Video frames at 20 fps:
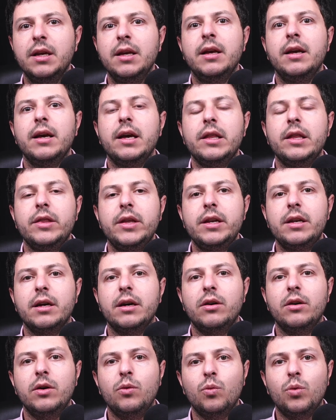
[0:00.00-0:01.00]
And then
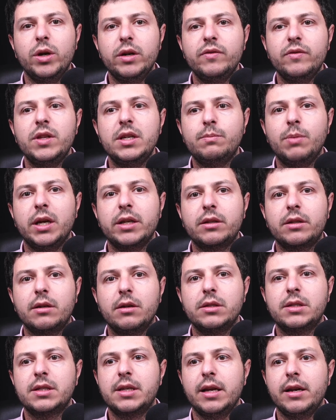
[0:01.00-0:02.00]
one of these blood clots
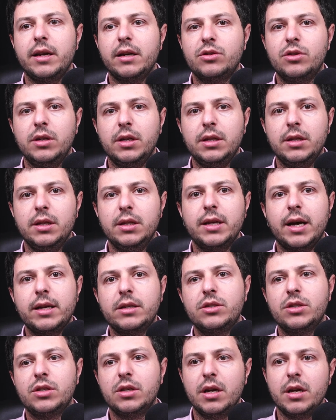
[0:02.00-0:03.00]
can actually
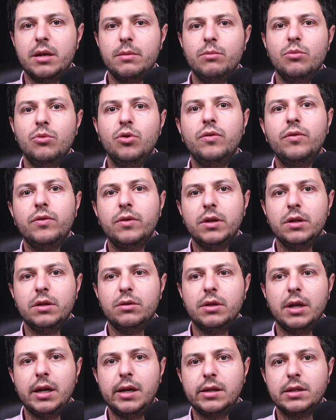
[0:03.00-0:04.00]
detach and move into the
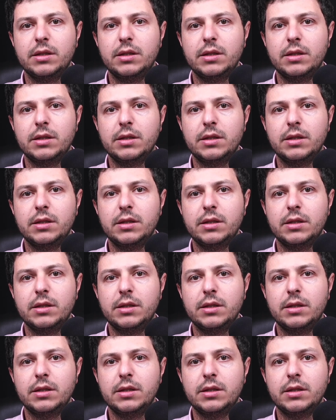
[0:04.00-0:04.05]
lungs,